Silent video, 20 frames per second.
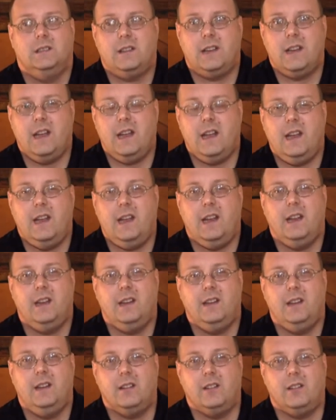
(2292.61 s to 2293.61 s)
okay,
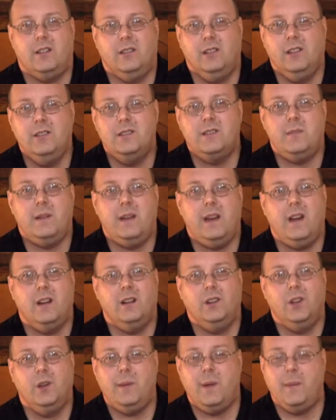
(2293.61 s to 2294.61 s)
you're, you're losing me here
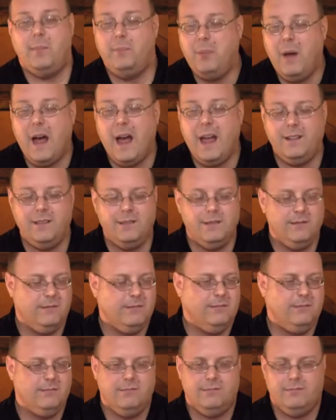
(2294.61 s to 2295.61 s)
a little bit, but
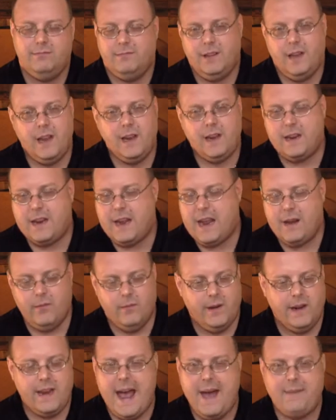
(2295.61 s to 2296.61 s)
it, it
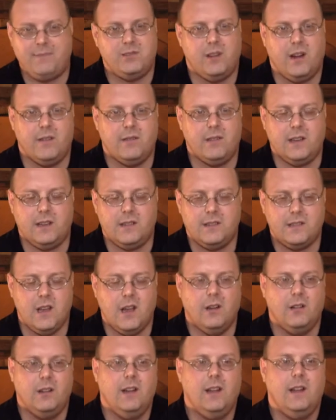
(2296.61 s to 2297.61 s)
recaptured everything.
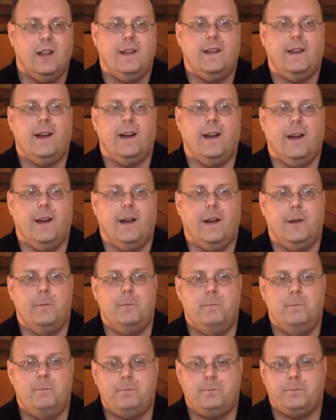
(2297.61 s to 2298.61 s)
So,
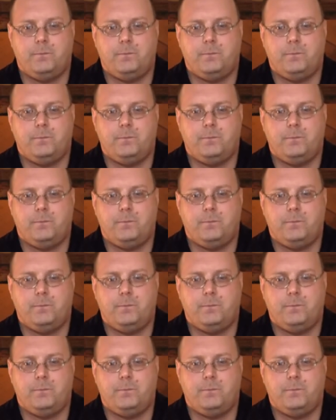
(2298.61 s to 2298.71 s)
um,